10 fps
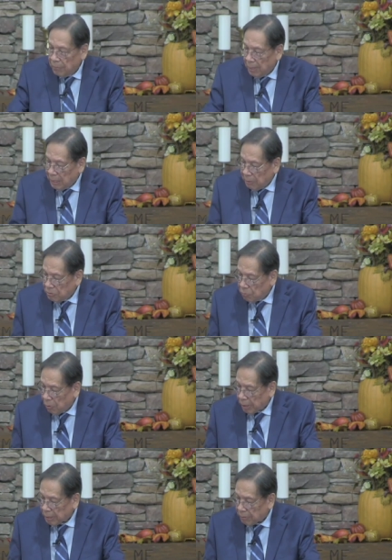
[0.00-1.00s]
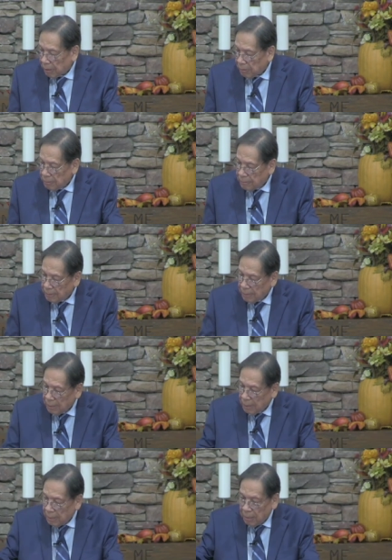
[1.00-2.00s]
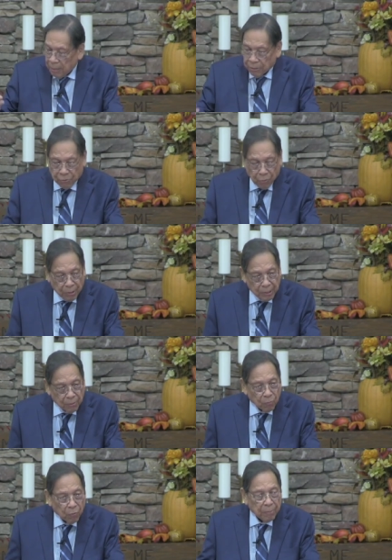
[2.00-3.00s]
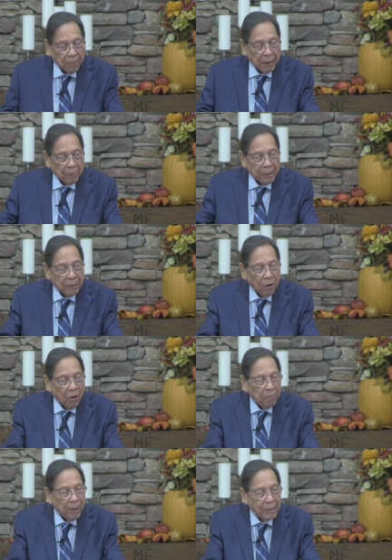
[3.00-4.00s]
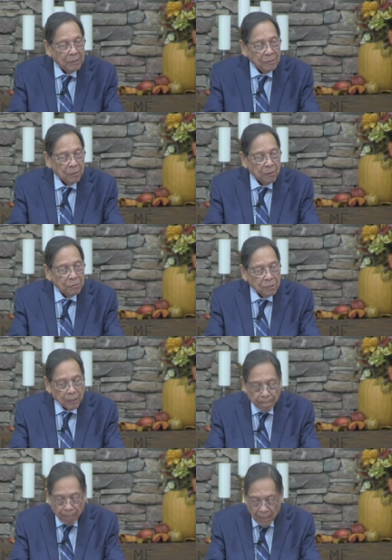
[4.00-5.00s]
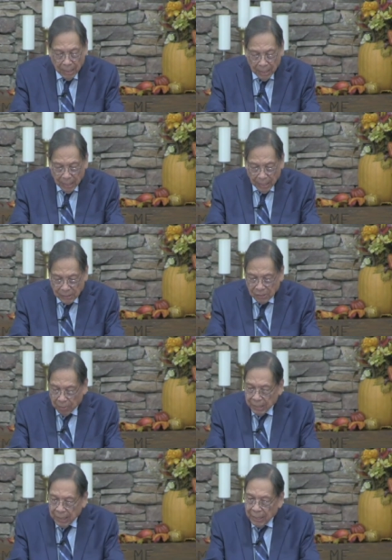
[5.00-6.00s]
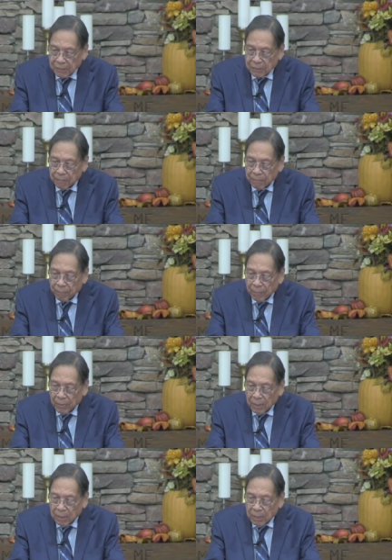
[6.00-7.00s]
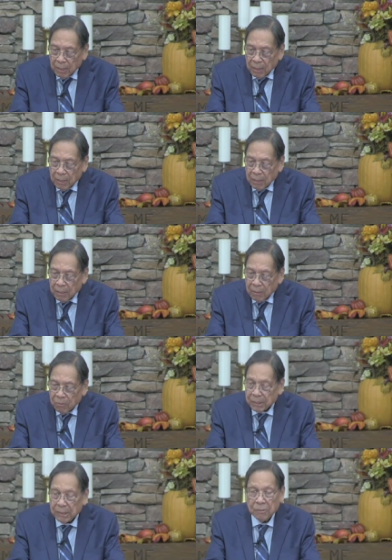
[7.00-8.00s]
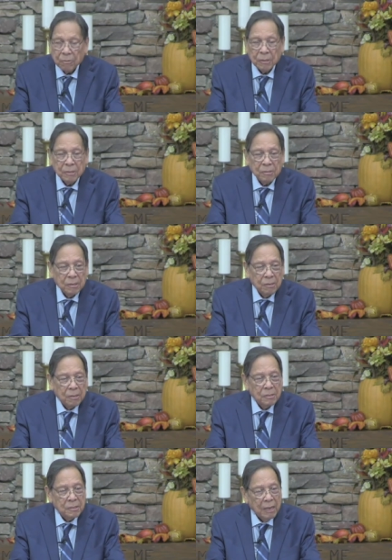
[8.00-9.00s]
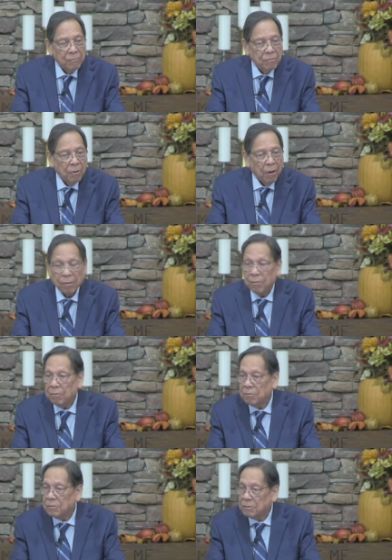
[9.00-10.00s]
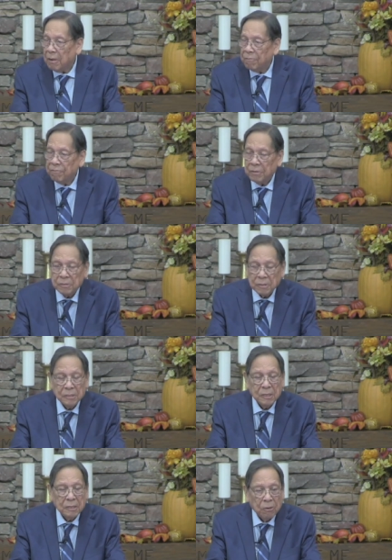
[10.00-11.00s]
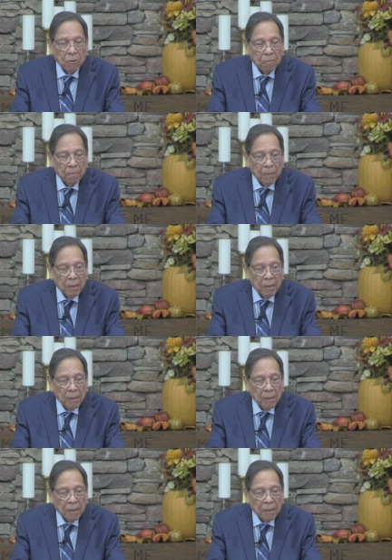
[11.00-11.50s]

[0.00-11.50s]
And he was walking around thrown one by one all back into the ocean. And somebody asked him, What are you doing? Do you think you can save all of those starfish? And he said, No.